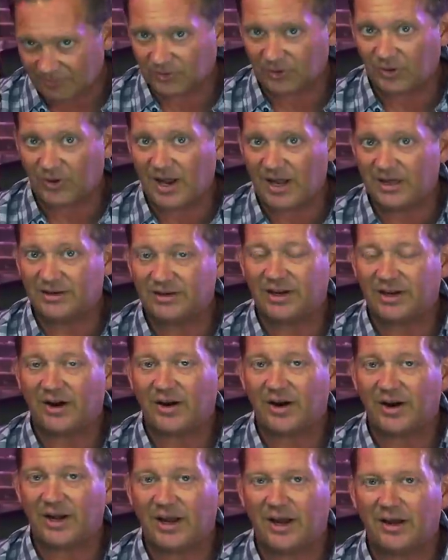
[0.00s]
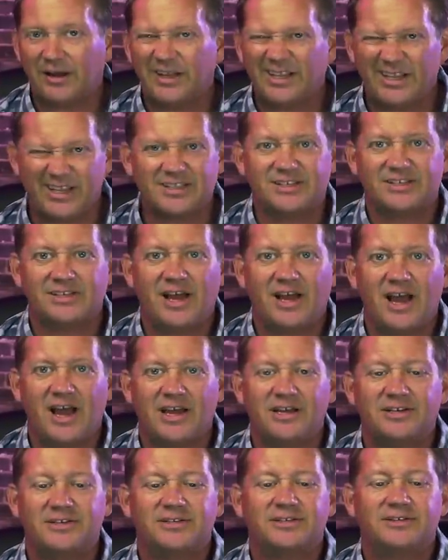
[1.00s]
upper end area. It's
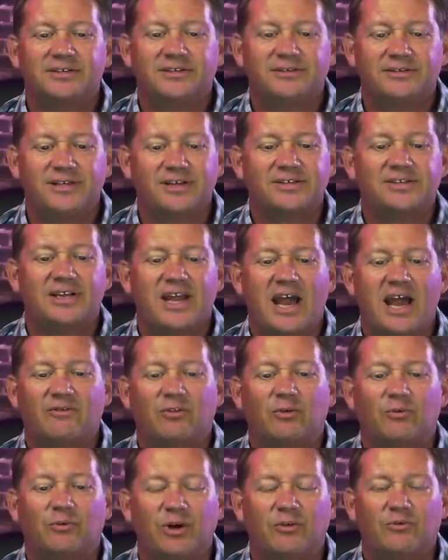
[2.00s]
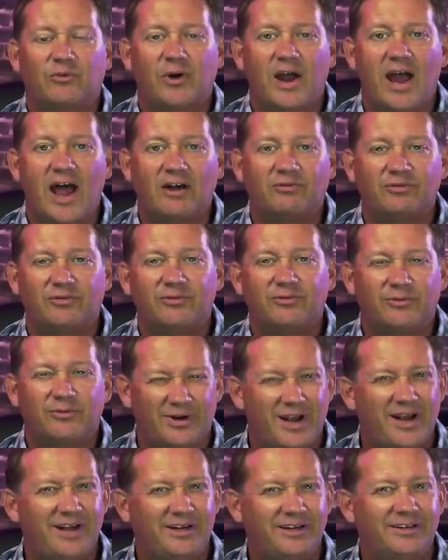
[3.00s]
nice. Doesn't have the riffraff,
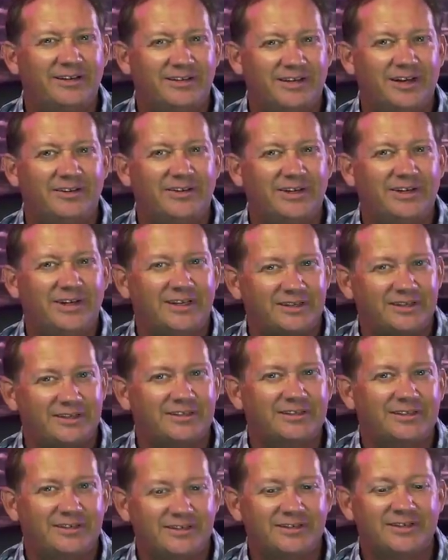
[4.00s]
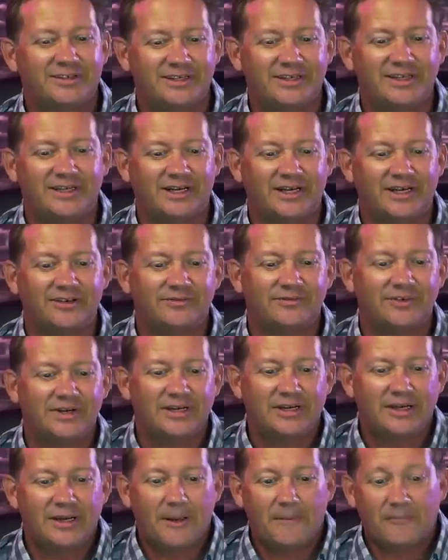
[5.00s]
right? I mean, yeah.
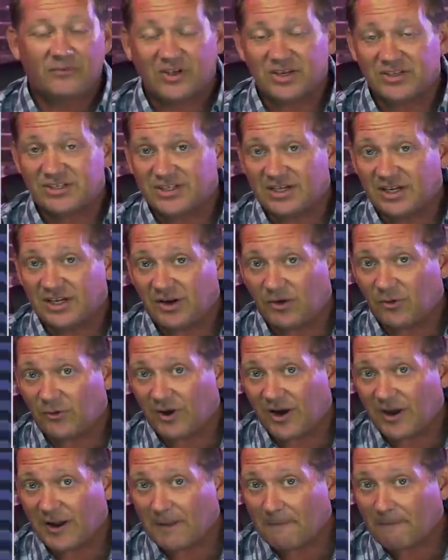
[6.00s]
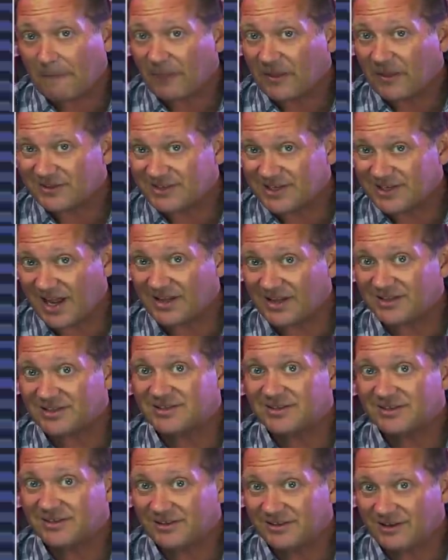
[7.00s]
Because you know what?
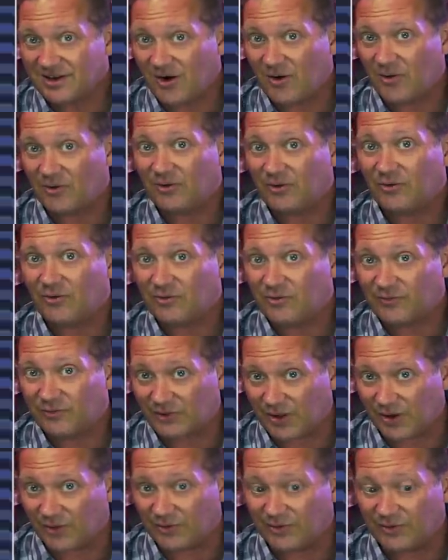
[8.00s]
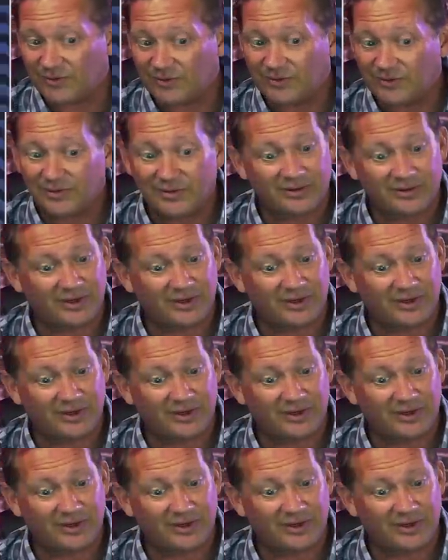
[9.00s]
Tents don't float.